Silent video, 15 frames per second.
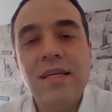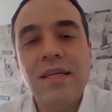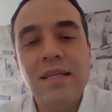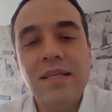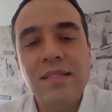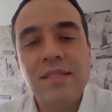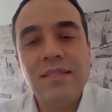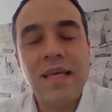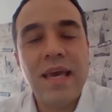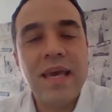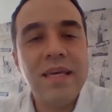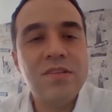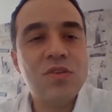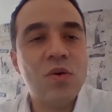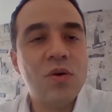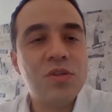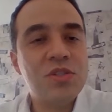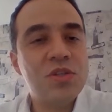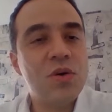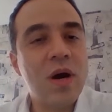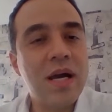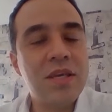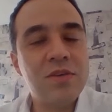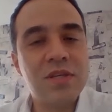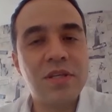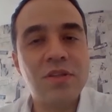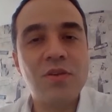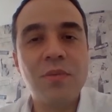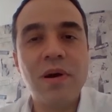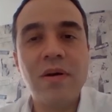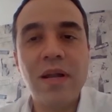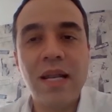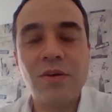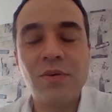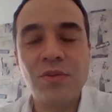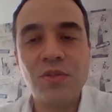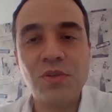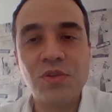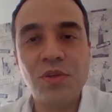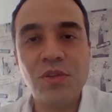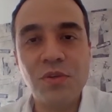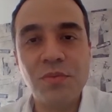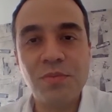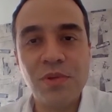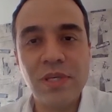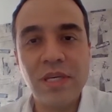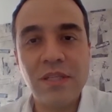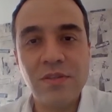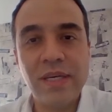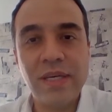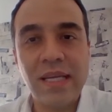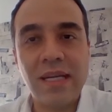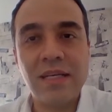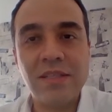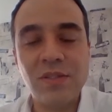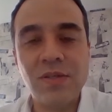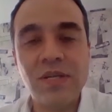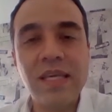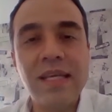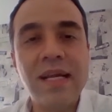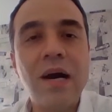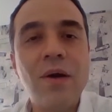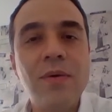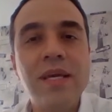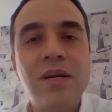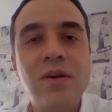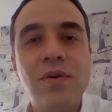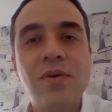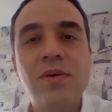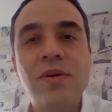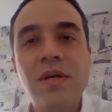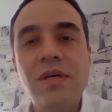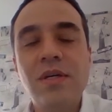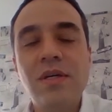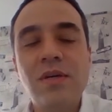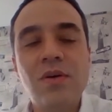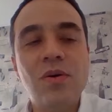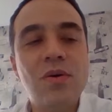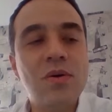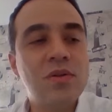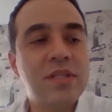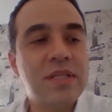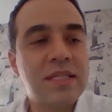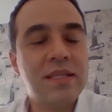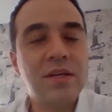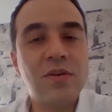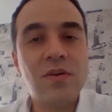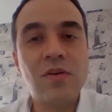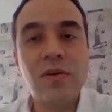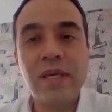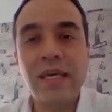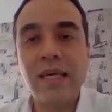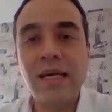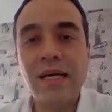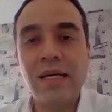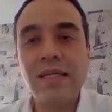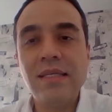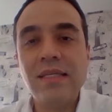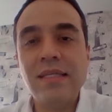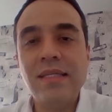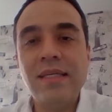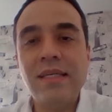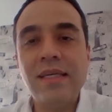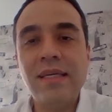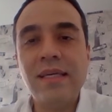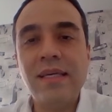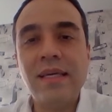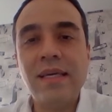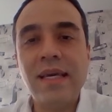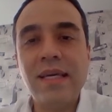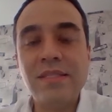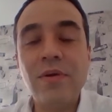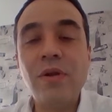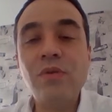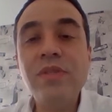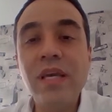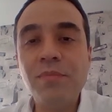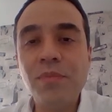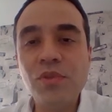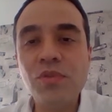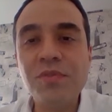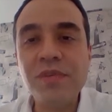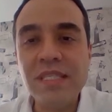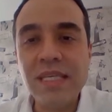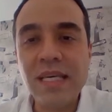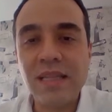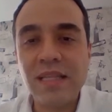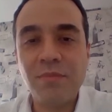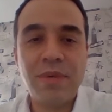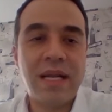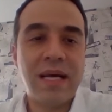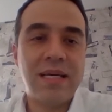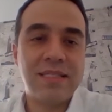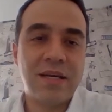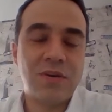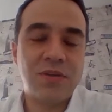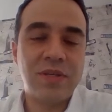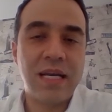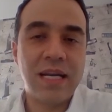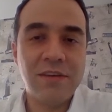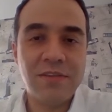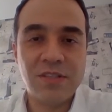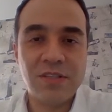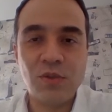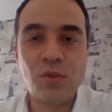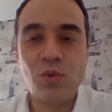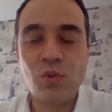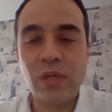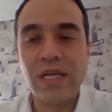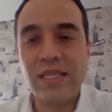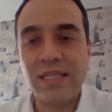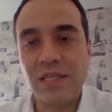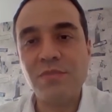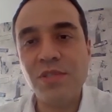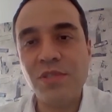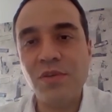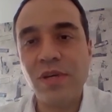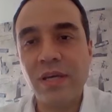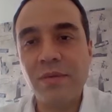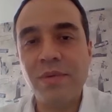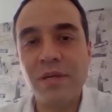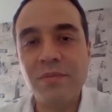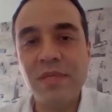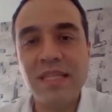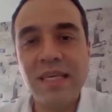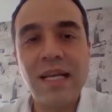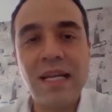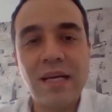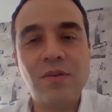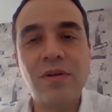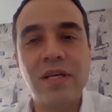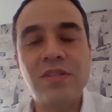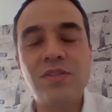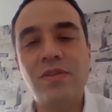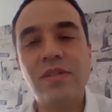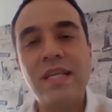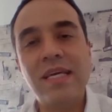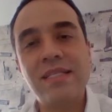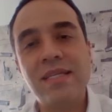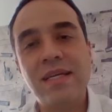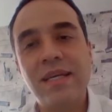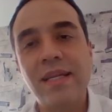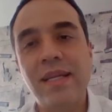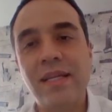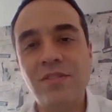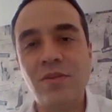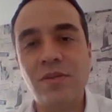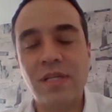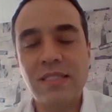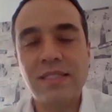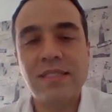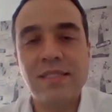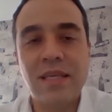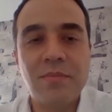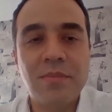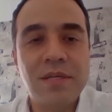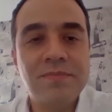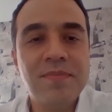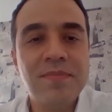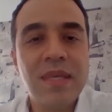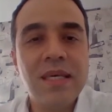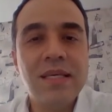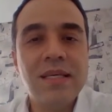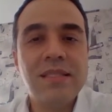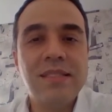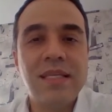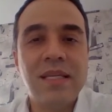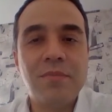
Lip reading: how are we going from conventional resources and generation plants that are built that were built some decades in 6 to 8 years